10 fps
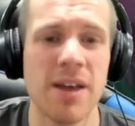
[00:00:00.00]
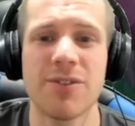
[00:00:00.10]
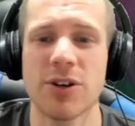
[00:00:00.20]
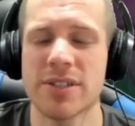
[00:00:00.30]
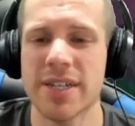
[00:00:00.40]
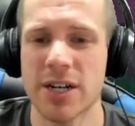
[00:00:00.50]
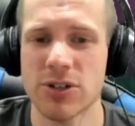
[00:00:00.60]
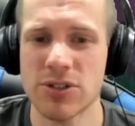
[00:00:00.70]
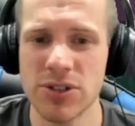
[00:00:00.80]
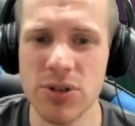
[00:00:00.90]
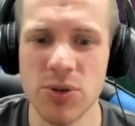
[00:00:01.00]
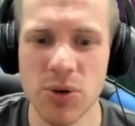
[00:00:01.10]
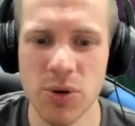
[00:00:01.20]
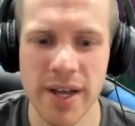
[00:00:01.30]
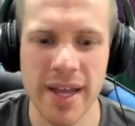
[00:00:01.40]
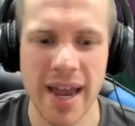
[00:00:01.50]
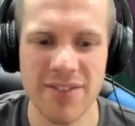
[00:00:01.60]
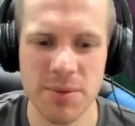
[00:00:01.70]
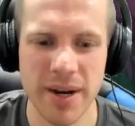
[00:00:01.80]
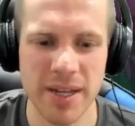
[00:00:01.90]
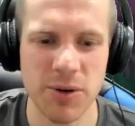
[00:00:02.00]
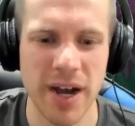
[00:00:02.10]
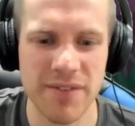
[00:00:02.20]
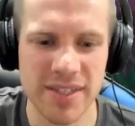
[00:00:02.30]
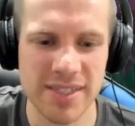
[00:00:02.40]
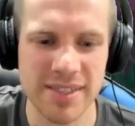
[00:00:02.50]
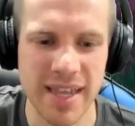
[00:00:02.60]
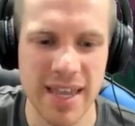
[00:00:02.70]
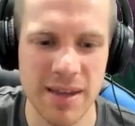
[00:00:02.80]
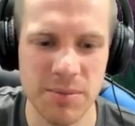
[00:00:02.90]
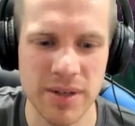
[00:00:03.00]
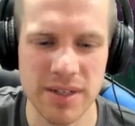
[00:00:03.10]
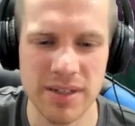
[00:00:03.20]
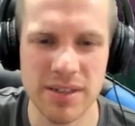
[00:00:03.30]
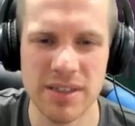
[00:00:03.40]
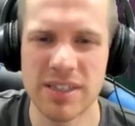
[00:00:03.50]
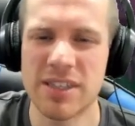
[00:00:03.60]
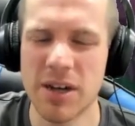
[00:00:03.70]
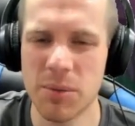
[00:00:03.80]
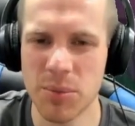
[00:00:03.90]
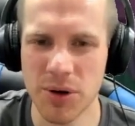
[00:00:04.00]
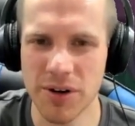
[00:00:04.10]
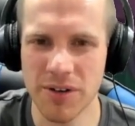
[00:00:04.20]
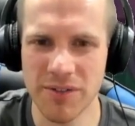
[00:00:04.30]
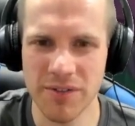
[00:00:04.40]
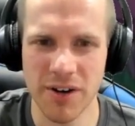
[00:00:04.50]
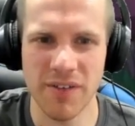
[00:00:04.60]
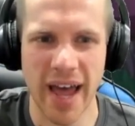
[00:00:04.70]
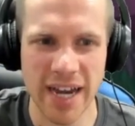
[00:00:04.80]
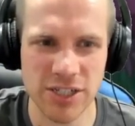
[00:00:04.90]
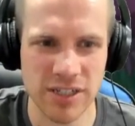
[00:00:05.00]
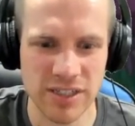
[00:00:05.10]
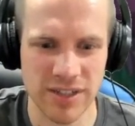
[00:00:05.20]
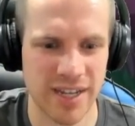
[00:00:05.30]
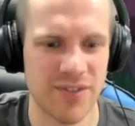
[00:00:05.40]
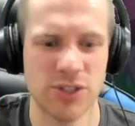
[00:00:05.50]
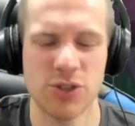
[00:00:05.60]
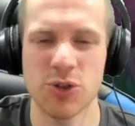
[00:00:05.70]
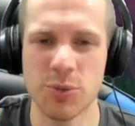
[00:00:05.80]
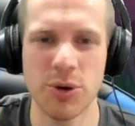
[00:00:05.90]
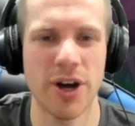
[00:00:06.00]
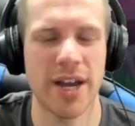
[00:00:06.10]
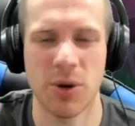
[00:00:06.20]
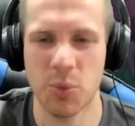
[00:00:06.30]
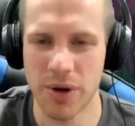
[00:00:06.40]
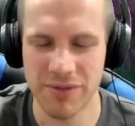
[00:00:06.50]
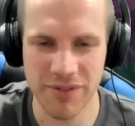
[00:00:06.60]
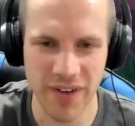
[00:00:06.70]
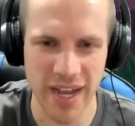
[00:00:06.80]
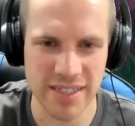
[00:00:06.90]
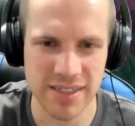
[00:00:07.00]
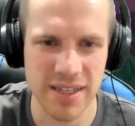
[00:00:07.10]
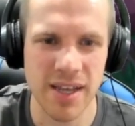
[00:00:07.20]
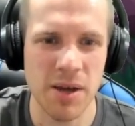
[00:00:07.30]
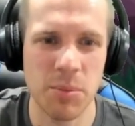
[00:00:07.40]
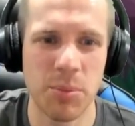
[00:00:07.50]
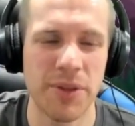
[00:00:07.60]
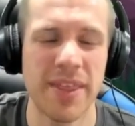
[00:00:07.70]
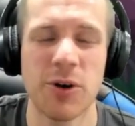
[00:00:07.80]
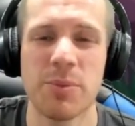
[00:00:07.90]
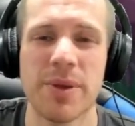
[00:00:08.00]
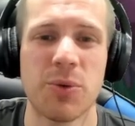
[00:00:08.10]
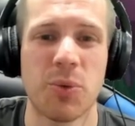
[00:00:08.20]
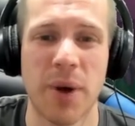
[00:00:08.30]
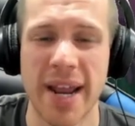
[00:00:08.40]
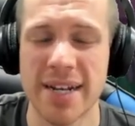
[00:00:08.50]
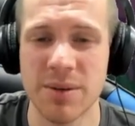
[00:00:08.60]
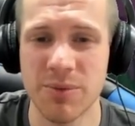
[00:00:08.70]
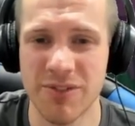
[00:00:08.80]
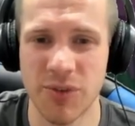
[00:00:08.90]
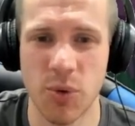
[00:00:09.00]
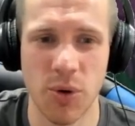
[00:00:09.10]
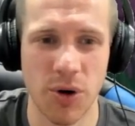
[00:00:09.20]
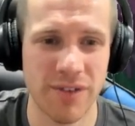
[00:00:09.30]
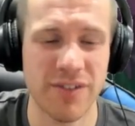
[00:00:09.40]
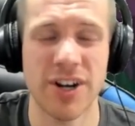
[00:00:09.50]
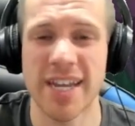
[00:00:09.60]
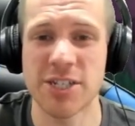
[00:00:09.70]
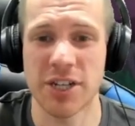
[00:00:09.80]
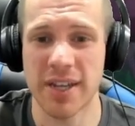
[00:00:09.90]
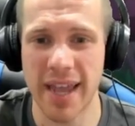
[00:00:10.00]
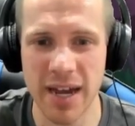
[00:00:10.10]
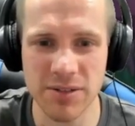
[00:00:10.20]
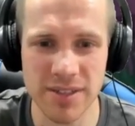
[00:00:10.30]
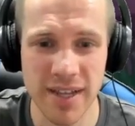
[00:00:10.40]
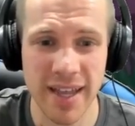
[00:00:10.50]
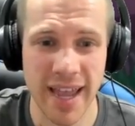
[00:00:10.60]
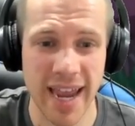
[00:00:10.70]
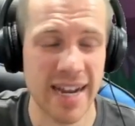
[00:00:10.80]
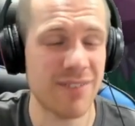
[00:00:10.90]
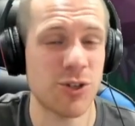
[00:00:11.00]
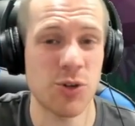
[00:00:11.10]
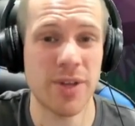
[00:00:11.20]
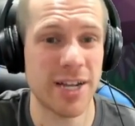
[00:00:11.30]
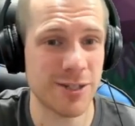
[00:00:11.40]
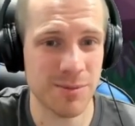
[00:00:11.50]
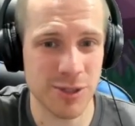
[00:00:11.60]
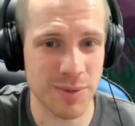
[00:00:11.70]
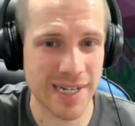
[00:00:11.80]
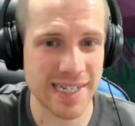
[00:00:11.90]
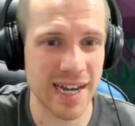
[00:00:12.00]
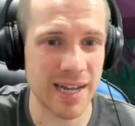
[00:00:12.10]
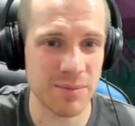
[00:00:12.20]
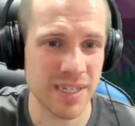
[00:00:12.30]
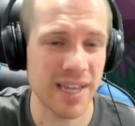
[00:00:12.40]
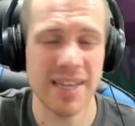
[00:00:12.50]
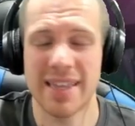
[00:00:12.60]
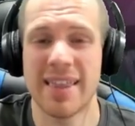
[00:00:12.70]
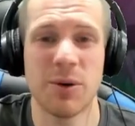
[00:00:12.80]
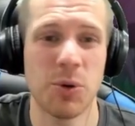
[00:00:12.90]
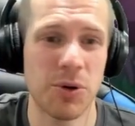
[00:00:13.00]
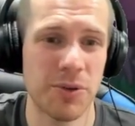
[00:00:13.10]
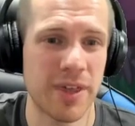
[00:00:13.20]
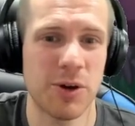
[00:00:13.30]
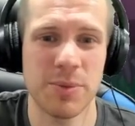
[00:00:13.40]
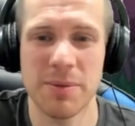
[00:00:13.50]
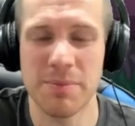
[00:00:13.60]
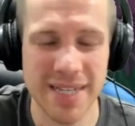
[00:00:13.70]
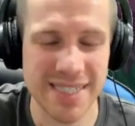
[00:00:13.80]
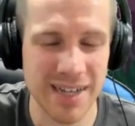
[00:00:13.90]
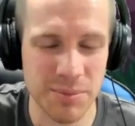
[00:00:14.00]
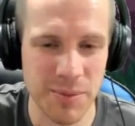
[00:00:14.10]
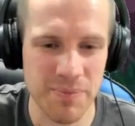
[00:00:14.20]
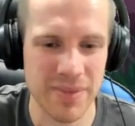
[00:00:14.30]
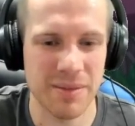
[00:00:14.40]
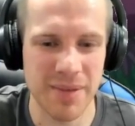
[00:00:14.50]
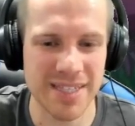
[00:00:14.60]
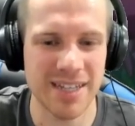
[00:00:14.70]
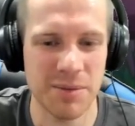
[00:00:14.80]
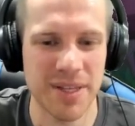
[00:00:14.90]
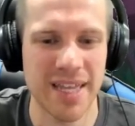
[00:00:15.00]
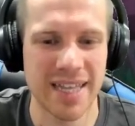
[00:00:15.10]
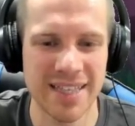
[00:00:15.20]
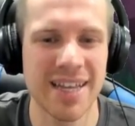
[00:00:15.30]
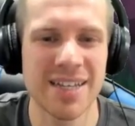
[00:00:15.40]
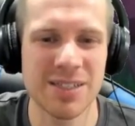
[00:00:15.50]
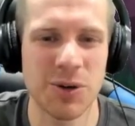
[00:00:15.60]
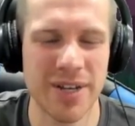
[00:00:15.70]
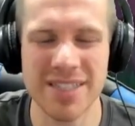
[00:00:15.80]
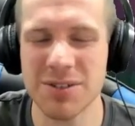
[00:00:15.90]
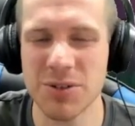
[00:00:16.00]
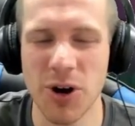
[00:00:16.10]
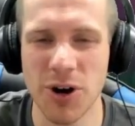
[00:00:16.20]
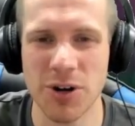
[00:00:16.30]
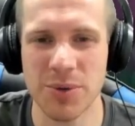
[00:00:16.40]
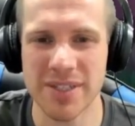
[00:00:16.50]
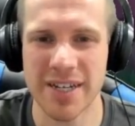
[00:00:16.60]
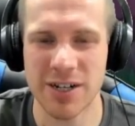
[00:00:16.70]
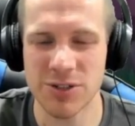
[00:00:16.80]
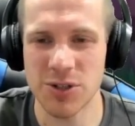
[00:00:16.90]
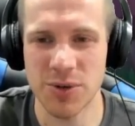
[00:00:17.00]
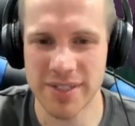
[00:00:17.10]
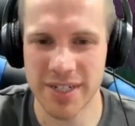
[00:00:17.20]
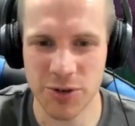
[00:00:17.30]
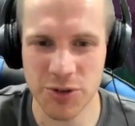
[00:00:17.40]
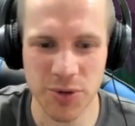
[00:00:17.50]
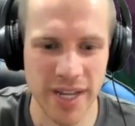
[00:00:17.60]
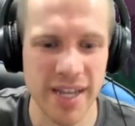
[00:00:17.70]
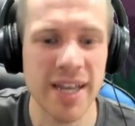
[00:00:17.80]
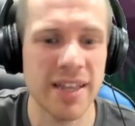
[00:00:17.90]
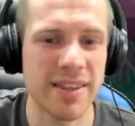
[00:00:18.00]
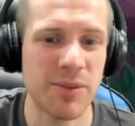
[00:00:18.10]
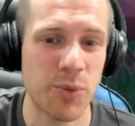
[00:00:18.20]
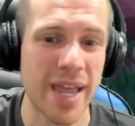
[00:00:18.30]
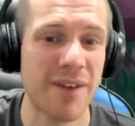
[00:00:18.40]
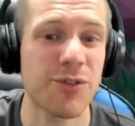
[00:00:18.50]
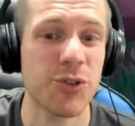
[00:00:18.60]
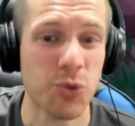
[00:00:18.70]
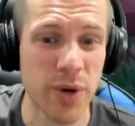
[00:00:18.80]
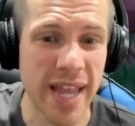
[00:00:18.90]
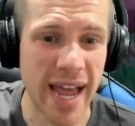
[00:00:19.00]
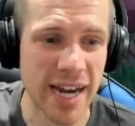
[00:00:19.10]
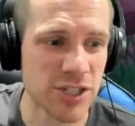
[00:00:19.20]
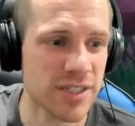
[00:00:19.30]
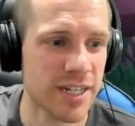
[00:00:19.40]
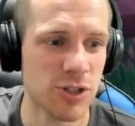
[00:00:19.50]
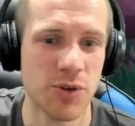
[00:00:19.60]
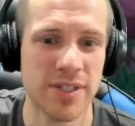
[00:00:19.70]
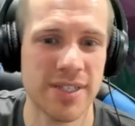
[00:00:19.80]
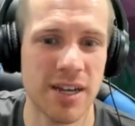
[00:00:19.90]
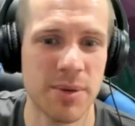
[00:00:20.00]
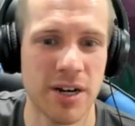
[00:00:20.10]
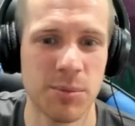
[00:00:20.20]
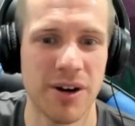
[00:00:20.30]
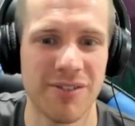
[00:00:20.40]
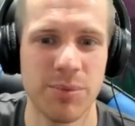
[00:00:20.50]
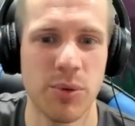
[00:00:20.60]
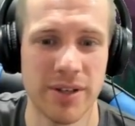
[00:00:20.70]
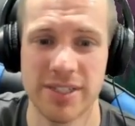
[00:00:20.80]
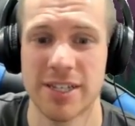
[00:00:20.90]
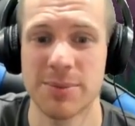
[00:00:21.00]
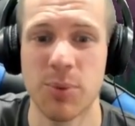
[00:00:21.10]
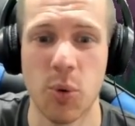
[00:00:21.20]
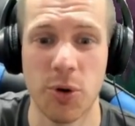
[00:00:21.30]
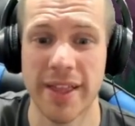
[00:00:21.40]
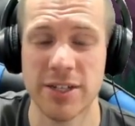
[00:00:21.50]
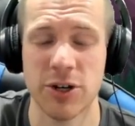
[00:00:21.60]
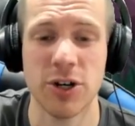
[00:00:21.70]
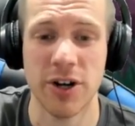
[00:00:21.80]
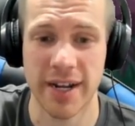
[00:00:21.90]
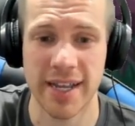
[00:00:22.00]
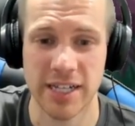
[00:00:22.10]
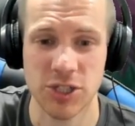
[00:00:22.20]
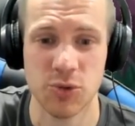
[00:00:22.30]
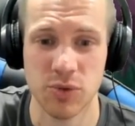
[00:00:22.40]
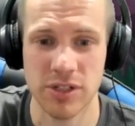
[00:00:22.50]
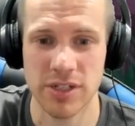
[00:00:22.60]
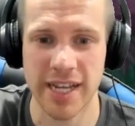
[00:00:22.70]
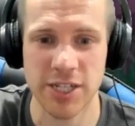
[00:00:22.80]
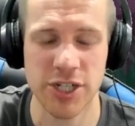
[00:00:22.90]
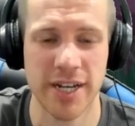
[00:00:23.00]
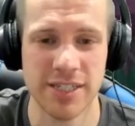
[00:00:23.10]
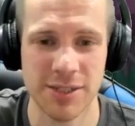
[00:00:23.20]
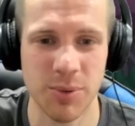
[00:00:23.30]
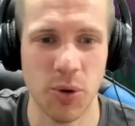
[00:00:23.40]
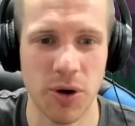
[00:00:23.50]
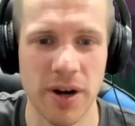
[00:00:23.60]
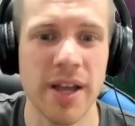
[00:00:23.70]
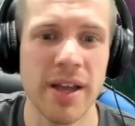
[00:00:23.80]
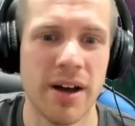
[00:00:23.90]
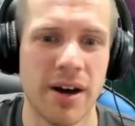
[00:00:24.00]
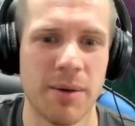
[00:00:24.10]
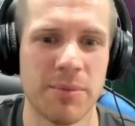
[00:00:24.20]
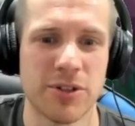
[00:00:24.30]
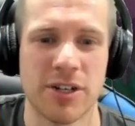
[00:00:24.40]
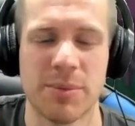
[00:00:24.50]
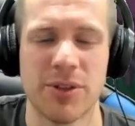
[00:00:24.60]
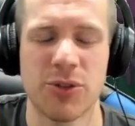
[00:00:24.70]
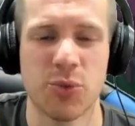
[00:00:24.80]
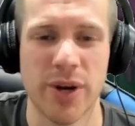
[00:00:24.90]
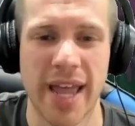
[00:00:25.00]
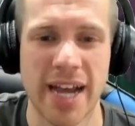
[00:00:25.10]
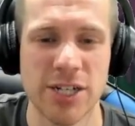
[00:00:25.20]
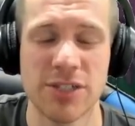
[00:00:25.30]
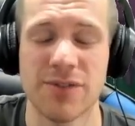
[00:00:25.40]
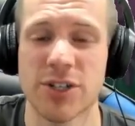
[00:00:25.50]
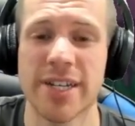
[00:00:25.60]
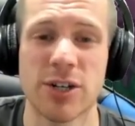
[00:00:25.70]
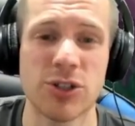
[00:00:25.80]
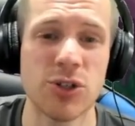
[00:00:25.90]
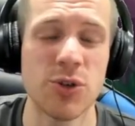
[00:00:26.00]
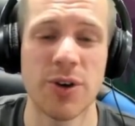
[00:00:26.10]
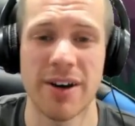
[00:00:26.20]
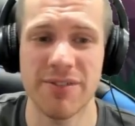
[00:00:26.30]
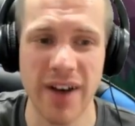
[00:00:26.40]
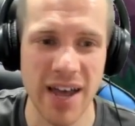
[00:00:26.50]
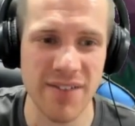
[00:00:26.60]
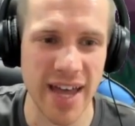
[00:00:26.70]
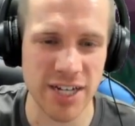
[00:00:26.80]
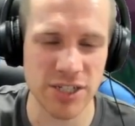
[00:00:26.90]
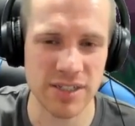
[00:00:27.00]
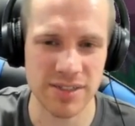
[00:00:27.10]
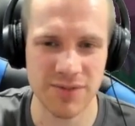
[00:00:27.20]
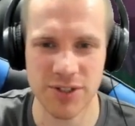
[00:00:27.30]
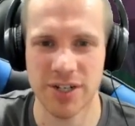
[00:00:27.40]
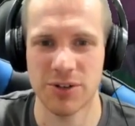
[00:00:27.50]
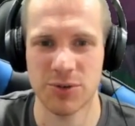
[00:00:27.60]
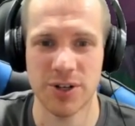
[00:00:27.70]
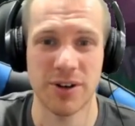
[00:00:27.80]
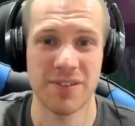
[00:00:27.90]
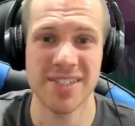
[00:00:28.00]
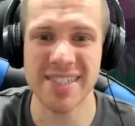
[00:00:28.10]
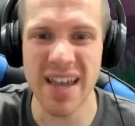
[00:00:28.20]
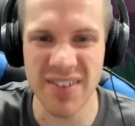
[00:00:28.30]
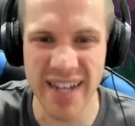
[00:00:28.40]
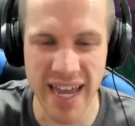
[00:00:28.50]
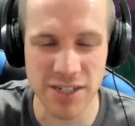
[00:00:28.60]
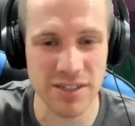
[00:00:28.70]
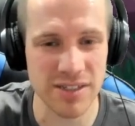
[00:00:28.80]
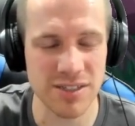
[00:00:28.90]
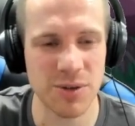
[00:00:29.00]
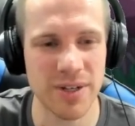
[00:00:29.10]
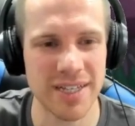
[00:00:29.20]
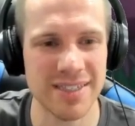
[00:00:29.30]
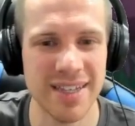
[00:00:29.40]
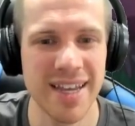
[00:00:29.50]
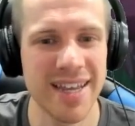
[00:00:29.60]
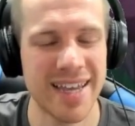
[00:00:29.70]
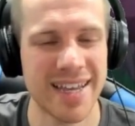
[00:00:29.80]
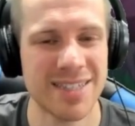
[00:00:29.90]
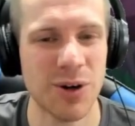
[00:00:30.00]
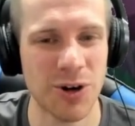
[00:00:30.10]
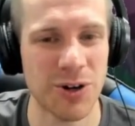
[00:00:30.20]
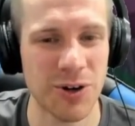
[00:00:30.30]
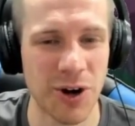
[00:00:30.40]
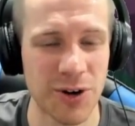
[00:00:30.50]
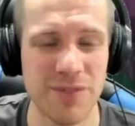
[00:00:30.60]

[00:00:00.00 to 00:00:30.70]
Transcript: For tier 2, everybody will have the same number of actions, like if it's 2 play or 1 fight, but they will be random for each account. And after you catch them so many times, they will be mixed up again. So it gets a little harder with tier 2 and tier 3. We have 3 actions here, as you can see up here above. It says poor. That's our current catch chance is poor. There's going to be 3 actions. For tier 2, you'll have 5 actions. For tier 3, you'll have 7 actions. So it gets harder and harder.